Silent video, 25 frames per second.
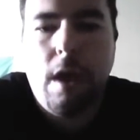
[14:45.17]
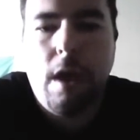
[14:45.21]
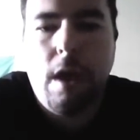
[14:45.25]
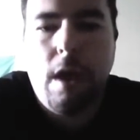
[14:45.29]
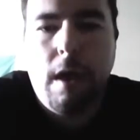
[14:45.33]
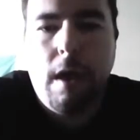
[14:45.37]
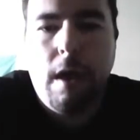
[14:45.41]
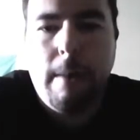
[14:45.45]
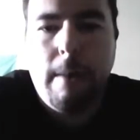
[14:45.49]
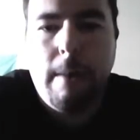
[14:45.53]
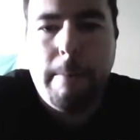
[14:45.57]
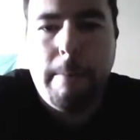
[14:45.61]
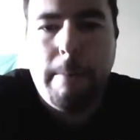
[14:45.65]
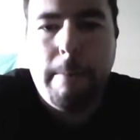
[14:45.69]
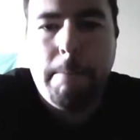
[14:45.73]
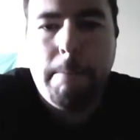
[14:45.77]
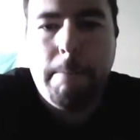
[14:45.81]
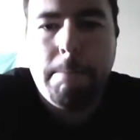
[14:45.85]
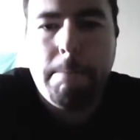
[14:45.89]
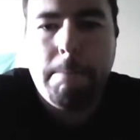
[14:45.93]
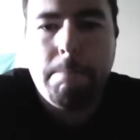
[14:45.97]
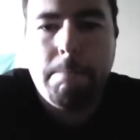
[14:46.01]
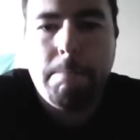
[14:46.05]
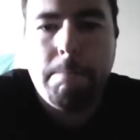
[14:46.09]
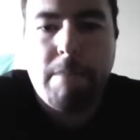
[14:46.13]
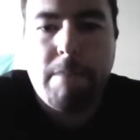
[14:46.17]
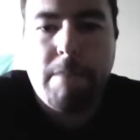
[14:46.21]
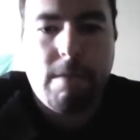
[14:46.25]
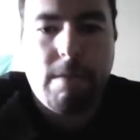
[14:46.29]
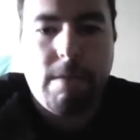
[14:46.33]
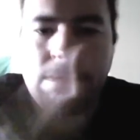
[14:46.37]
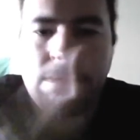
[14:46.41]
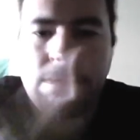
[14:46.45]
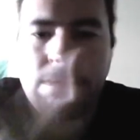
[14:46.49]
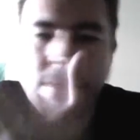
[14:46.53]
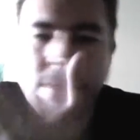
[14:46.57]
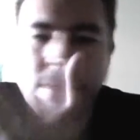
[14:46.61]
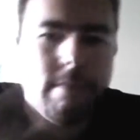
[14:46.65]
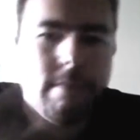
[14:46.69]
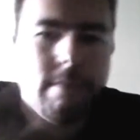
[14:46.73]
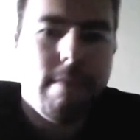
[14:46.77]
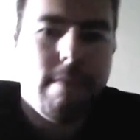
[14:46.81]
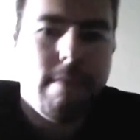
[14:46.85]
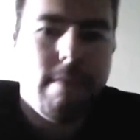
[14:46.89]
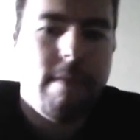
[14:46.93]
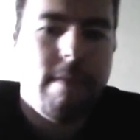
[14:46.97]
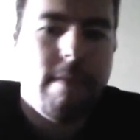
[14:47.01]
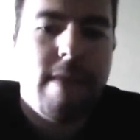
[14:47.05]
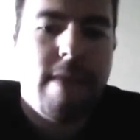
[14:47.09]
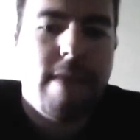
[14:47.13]
But
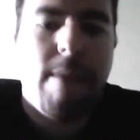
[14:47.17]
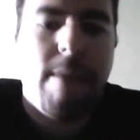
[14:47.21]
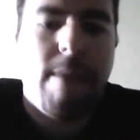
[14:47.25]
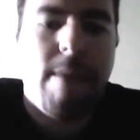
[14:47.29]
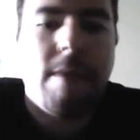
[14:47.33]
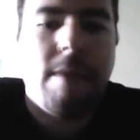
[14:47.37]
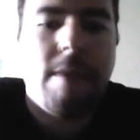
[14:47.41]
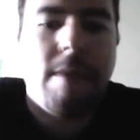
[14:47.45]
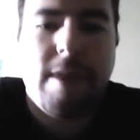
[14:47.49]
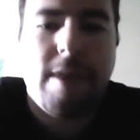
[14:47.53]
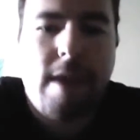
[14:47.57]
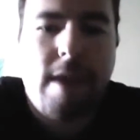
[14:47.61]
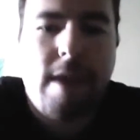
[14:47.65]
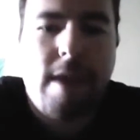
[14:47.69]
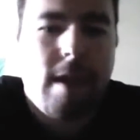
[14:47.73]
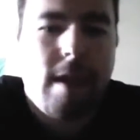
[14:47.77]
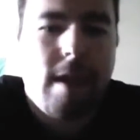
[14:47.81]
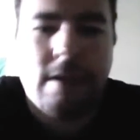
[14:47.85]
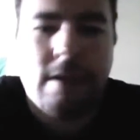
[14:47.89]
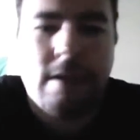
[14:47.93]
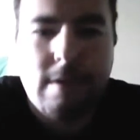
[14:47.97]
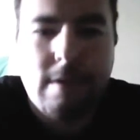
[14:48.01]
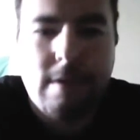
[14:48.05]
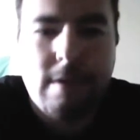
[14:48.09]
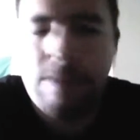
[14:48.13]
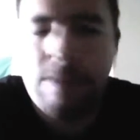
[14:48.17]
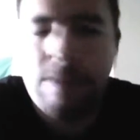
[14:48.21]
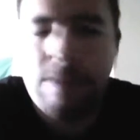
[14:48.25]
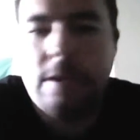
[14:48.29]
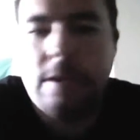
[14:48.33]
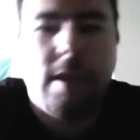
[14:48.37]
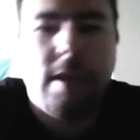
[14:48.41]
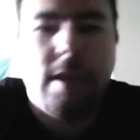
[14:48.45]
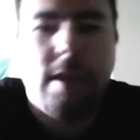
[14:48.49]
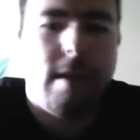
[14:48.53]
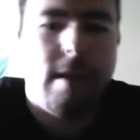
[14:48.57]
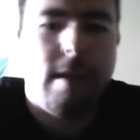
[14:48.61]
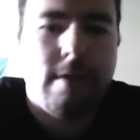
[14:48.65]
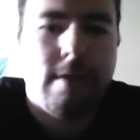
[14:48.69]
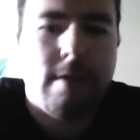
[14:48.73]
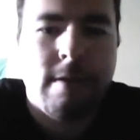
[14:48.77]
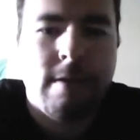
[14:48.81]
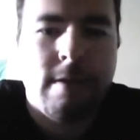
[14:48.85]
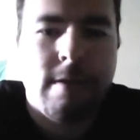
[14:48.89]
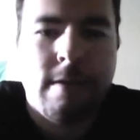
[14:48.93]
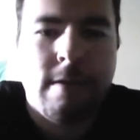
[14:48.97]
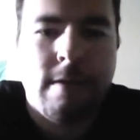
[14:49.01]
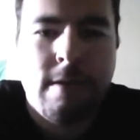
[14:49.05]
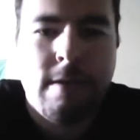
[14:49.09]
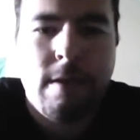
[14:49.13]
that made my day. It really did.
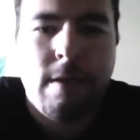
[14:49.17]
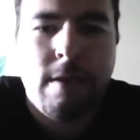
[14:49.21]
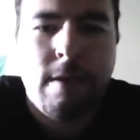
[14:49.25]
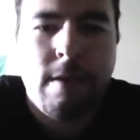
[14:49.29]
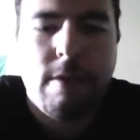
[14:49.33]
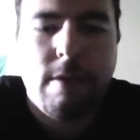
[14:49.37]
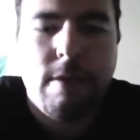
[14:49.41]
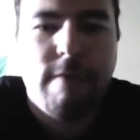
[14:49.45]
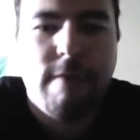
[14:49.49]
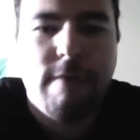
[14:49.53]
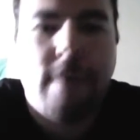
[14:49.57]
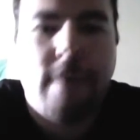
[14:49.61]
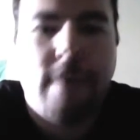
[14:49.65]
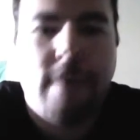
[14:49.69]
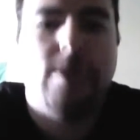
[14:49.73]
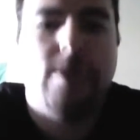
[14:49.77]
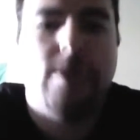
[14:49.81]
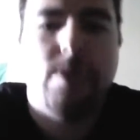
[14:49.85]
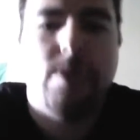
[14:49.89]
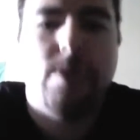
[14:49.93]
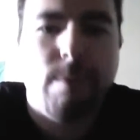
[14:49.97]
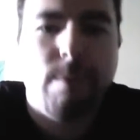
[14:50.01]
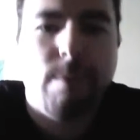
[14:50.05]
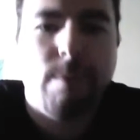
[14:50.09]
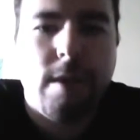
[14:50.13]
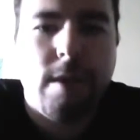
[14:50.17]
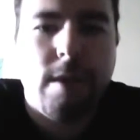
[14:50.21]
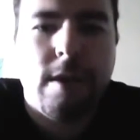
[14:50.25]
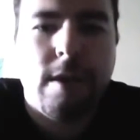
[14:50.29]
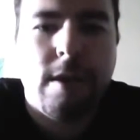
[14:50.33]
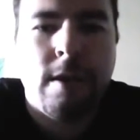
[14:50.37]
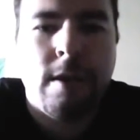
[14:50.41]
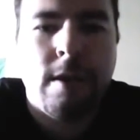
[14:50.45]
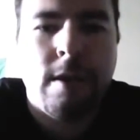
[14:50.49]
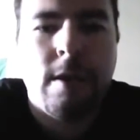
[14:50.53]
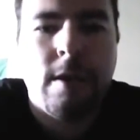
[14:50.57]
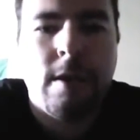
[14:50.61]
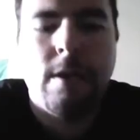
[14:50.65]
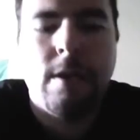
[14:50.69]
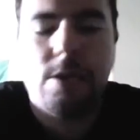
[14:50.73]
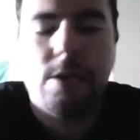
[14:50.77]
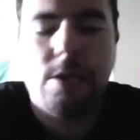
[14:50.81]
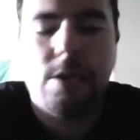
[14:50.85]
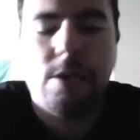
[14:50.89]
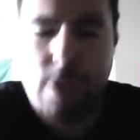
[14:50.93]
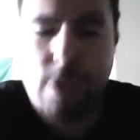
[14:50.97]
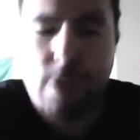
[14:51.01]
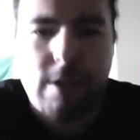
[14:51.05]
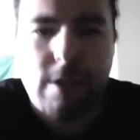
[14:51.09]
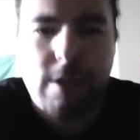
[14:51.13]
The fact that somebody
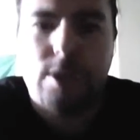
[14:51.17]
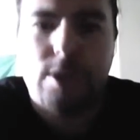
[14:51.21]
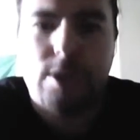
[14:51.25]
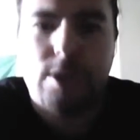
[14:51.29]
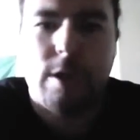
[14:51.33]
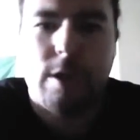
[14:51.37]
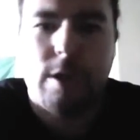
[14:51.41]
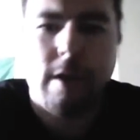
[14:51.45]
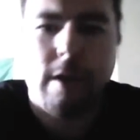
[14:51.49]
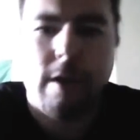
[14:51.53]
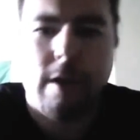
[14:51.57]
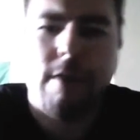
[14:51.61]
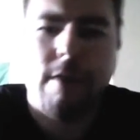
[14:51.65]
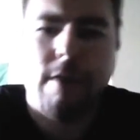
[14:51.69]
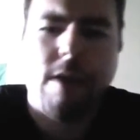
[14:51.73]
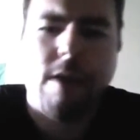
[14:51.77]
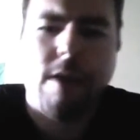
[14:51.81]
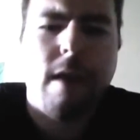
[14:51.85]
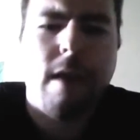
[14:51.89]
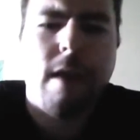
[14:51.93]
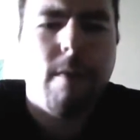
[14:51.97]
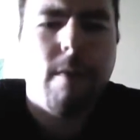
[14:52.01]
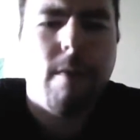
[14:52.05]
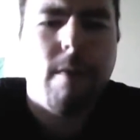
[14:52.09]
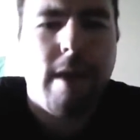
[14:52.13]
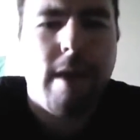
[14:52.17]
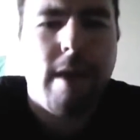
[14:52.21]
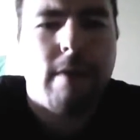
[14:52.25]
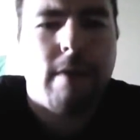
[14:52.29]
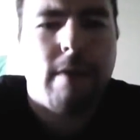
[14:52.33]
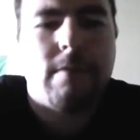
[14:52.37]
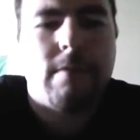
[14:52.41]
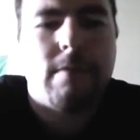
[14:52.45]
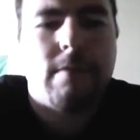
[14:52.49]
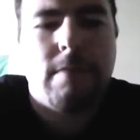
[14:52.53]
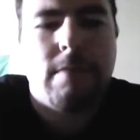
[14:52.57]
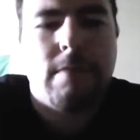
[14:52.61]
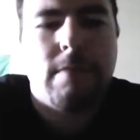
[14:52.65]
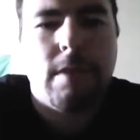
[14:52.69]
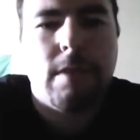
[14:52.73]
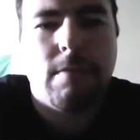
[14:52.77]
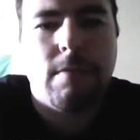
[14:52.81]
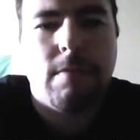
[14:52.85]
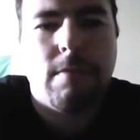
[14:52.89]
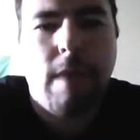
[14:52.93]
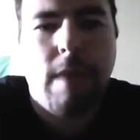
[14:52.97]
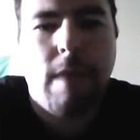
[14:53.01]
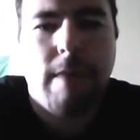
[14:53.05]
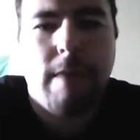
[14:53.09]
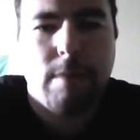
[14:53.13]
saw the shirt and thought, "Wow,
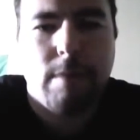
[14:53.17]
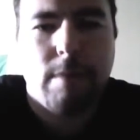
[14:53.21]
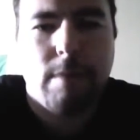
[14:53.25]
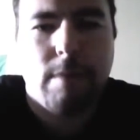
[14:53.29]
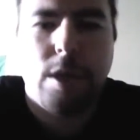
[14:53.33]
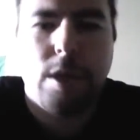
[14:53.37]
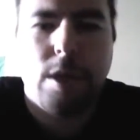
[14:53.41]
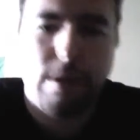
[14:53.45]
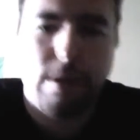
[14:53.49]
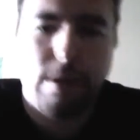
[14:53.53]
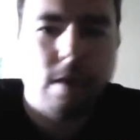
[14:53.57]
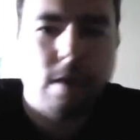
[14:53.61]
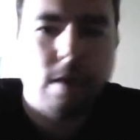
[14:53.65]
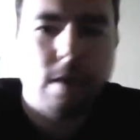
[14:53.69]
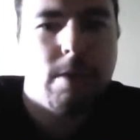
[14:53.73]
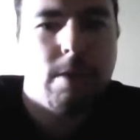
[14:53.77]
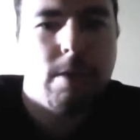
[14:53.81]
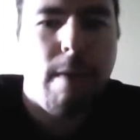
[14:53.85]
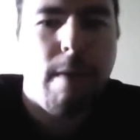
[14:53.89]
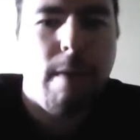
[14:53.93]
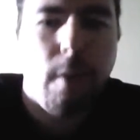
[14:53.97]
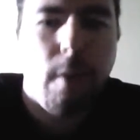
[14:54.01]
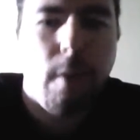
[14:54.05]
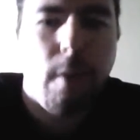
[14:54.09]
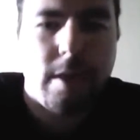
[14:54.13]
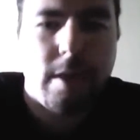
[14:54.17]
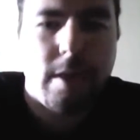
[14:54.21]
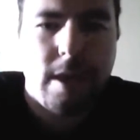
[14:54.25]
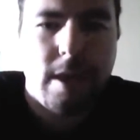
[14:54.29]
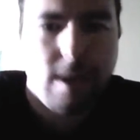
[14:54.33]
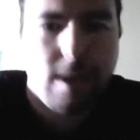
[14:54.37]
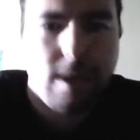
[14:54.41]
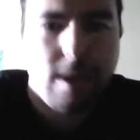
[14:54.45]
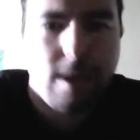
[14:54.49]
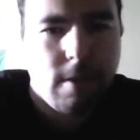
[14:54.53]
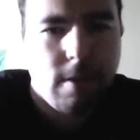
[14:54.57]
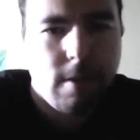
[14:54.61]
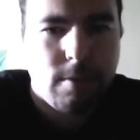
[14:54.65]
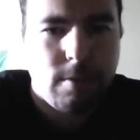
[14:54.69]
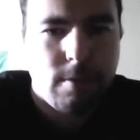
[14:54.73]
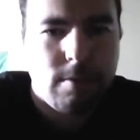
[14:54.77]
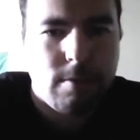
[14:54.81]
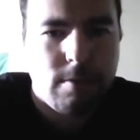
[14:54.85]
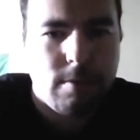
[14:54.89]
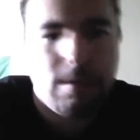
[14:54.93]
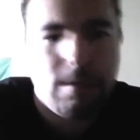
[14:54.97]
I'm curious about what they do,"